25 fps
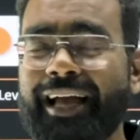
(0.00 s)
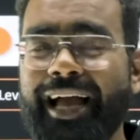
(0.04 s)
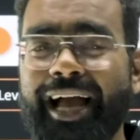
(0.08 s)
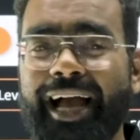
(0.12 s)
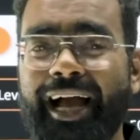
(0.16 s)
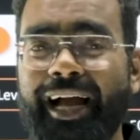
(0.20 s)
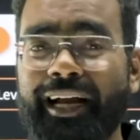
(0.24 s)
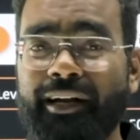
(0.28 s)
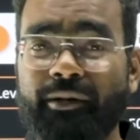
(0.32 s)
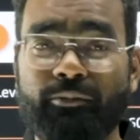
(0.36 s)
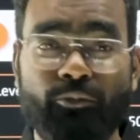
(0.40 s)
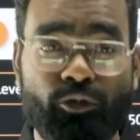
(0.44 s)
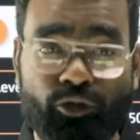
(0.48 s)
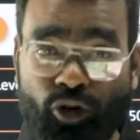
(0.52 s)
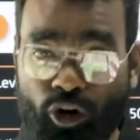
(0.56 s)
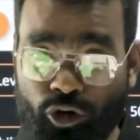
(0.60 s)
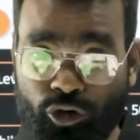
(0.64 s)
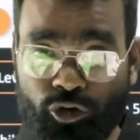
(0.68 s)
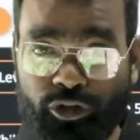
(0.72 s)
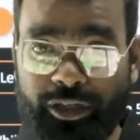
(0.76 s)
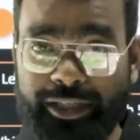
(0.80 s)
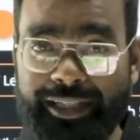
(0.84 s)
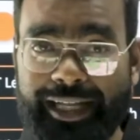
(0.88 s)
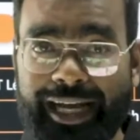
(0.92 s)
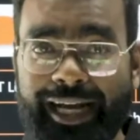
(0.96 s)
And not
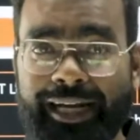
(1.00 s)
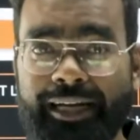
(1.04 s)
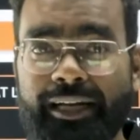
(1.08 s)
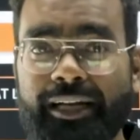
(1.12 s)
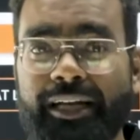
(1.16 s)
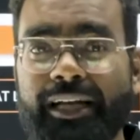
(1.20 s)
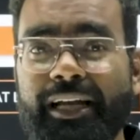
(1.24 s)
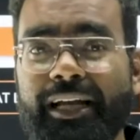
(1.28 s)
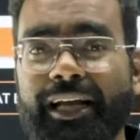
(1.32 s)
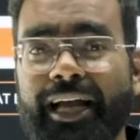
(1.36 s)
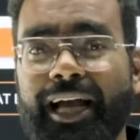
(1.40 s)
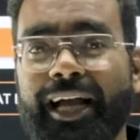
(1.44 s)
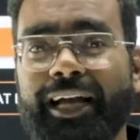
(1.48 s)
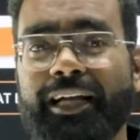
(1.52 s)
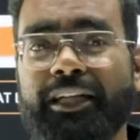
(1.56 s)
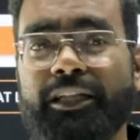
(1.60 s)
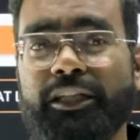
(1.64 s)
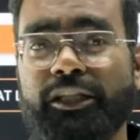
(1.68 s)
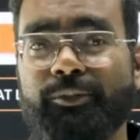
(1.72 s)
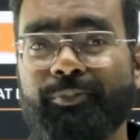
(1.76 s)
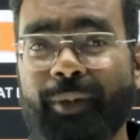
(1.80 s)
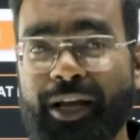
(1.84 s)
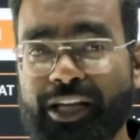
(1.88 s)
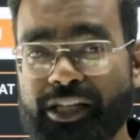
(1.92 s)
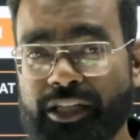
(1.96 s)
only that, and
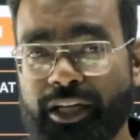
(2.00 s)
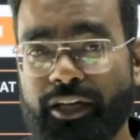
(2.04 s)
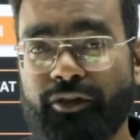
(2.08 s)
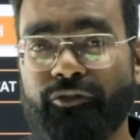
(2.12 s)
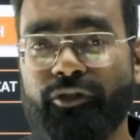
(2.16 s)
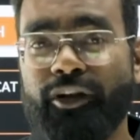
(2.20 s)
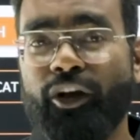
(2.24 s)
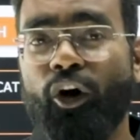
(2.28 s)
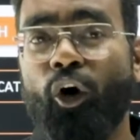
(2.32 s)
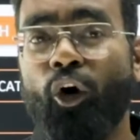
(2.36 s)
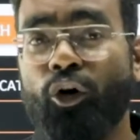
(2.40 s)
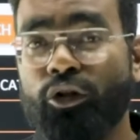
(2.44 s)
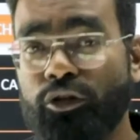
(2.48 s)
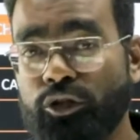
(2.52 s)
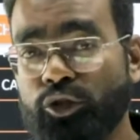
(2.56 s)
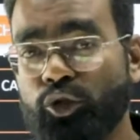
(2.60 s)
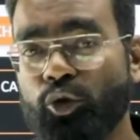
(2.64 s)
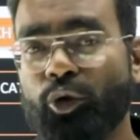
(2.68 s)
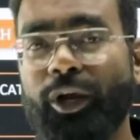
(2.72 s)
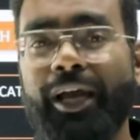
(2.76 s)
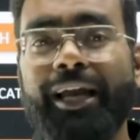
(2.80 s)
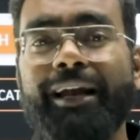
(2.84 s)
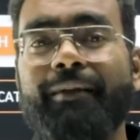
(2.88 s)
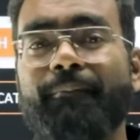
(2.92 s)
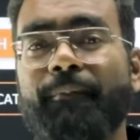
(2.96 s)
especially we
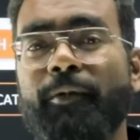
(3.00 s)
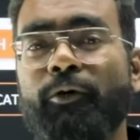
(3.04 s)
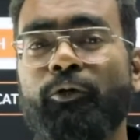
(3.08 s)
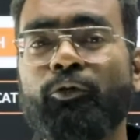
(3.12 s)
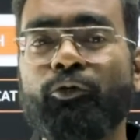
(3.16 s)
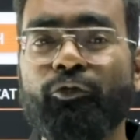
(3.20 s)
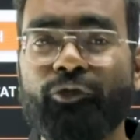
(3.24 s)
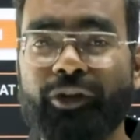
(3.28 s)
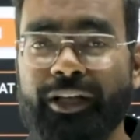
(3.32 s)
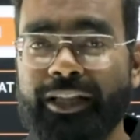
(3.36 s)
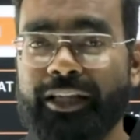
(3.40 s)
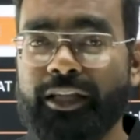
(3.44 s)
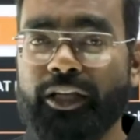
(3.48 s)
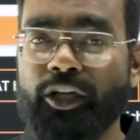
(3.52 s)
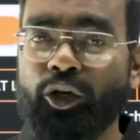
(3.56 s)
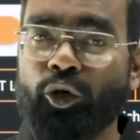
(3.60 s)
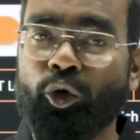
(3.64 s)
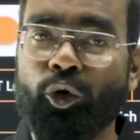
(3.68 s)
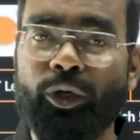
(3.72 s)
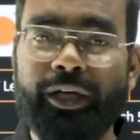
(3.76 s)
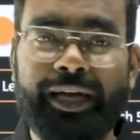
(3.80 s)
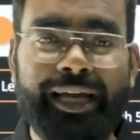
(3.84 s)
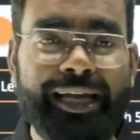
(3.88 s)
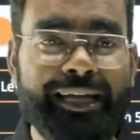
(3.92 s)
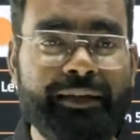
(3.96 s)
also help you with
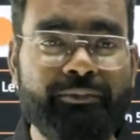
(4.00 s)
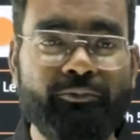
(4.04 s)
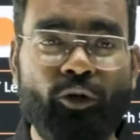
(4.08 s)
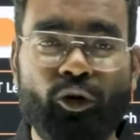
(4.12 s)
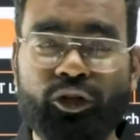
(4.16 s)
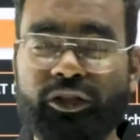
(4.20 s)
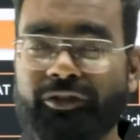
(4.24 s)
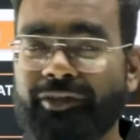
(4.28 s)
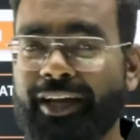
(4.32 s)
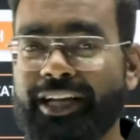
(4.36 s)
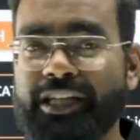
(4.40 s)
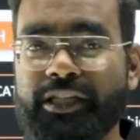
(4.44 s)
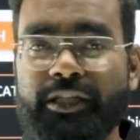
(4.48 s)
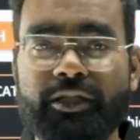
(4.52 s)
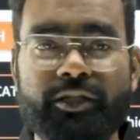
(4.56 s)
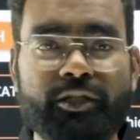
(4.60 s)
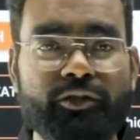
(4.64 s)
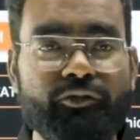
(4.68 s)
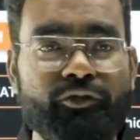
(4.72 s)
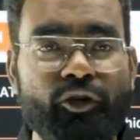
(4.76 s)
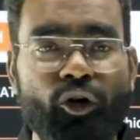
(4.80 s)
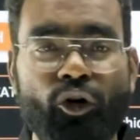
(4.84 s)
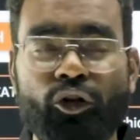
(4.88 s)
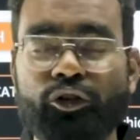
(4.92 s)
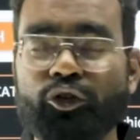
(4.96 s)
your, like,
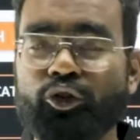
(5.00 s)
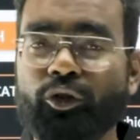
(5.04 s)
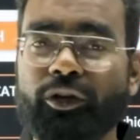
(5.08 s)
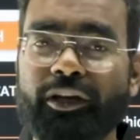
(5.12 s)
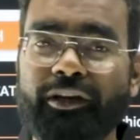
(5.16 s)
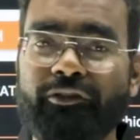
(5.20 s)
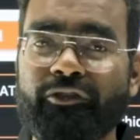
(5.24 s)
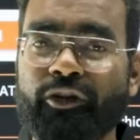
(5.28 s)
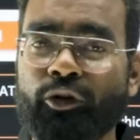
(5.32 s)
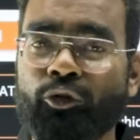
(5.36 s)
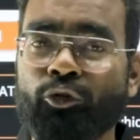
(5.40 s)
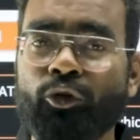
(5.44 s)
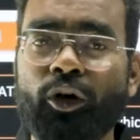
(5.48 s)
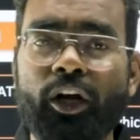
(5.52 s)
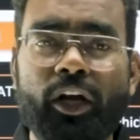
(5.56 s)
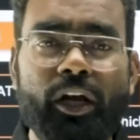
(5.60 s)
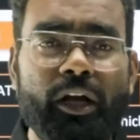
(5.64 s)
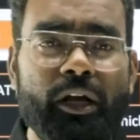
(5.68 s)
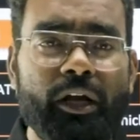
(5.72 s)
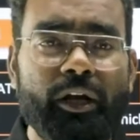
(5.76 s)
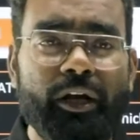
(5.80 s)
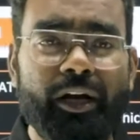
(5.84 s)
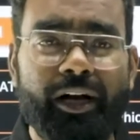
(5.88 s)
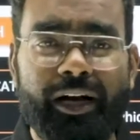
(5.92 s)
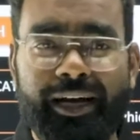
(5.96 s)
motivations. We also give you,
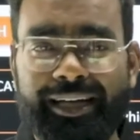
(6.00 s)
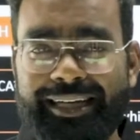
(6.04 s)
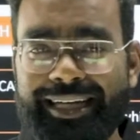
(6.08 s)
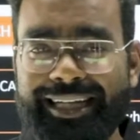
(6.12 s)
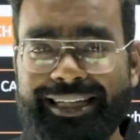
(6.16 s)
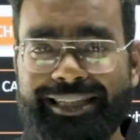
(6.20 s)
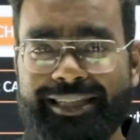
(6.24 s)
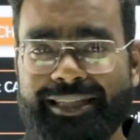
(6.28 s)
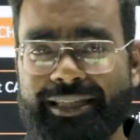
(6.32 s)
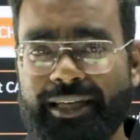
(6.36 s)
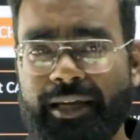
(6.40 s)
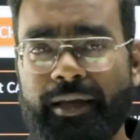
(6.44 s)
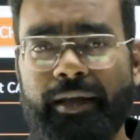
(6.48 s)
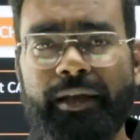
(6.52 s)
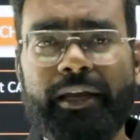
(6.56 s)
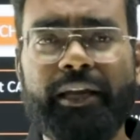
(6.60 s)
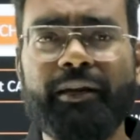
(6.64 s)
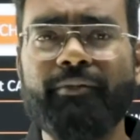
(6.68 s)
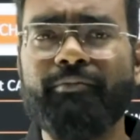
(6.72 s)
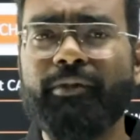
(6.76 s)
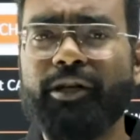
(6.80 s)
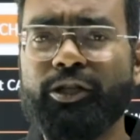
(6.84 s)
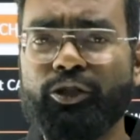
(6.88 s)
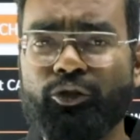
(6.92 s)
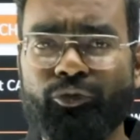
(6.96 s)
let's say,
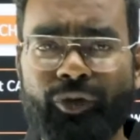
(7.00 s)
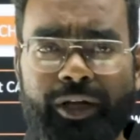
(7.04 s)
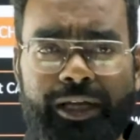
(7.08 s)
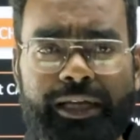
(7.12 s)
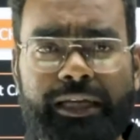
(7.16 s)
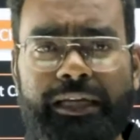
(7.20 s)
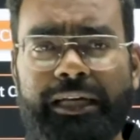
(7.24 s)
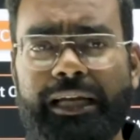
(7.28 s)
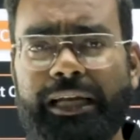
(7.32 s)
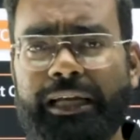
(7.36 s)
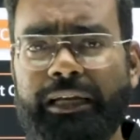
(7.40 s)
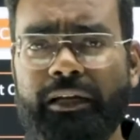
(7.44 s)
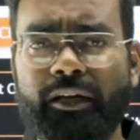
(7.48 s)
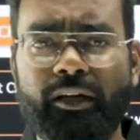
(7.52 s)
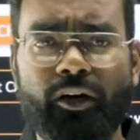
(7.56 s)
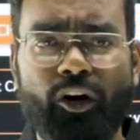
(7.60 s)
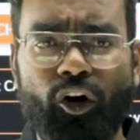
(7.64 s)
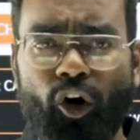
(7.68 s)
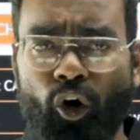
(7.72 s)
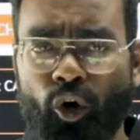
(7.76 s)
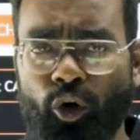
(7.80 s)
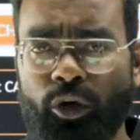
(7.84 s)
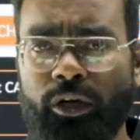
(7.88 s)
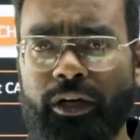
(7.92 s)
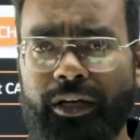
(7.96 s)
in between, like,
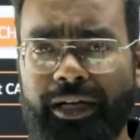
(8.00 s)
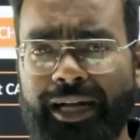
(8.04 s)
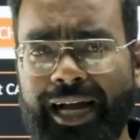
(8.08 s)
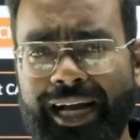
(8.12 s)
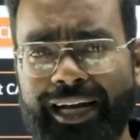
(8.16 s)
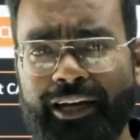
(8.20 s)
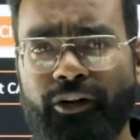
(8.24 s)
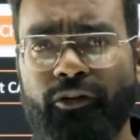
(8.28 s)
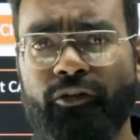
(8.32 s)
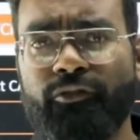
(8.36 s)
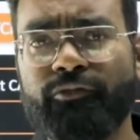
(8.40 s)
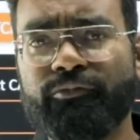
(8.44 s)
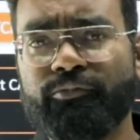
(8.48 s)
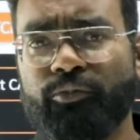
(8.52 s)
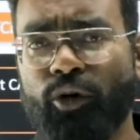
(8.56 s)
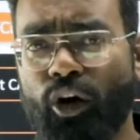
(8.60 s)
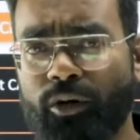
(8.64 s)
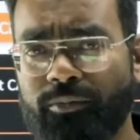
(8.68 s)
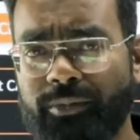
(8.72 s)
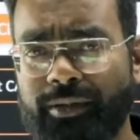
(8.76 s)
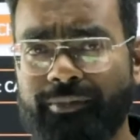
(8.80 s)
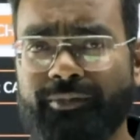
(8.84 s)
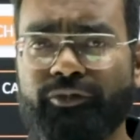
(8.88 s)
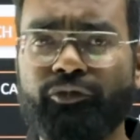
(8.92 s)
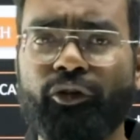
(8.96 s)
all kind of
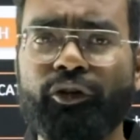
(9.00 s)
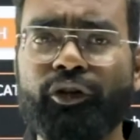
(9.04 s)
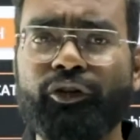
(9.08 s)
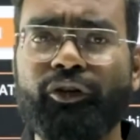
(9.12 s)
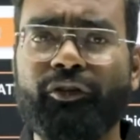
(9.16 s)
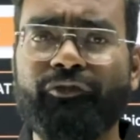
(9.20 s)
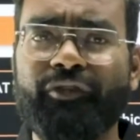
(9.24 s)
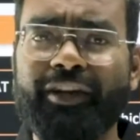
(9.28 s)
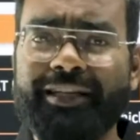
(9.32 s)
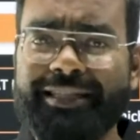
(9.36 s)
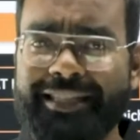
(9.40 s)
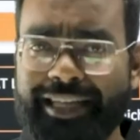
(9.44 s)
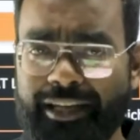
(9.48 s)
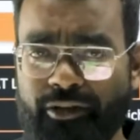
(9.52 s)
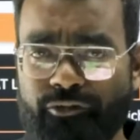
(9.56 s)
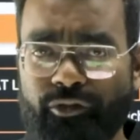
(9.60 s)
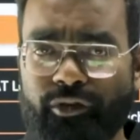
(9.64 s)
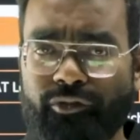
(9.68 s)
problems what you are facing.